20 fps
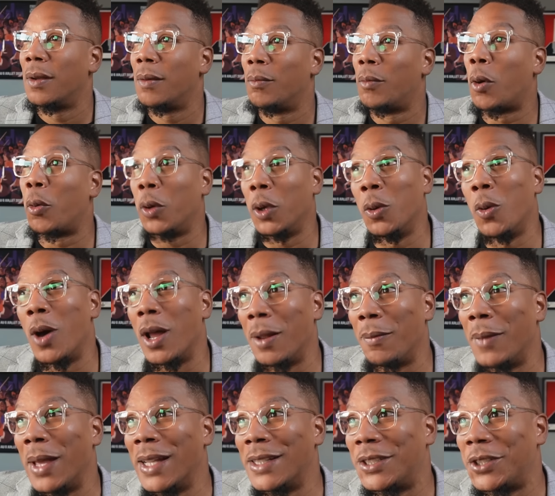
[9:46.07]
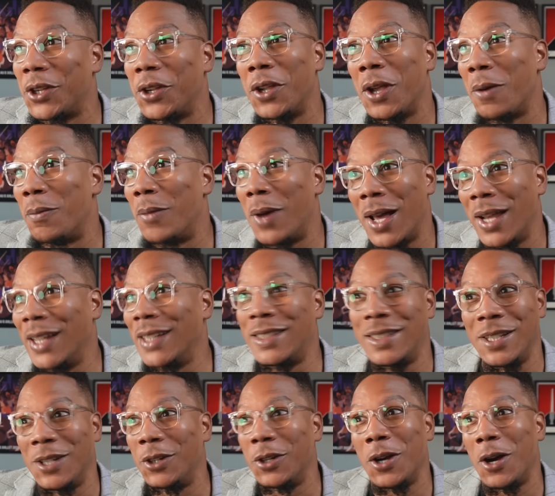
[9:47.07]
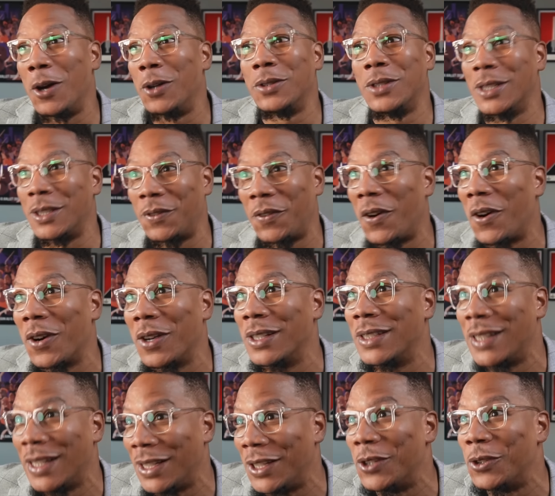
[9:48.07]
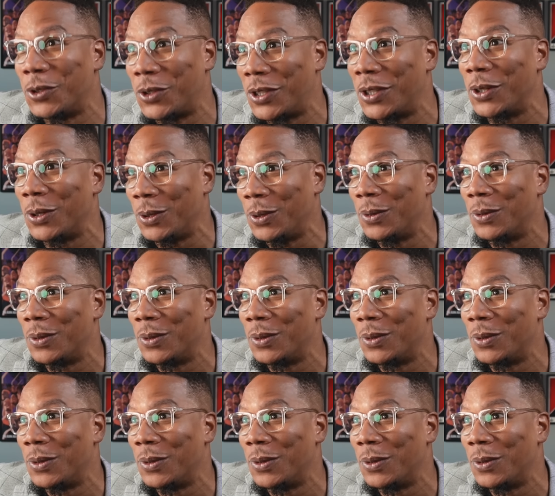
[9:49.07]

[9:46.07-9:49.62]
But we want to make sure your money still goes as far as it used to.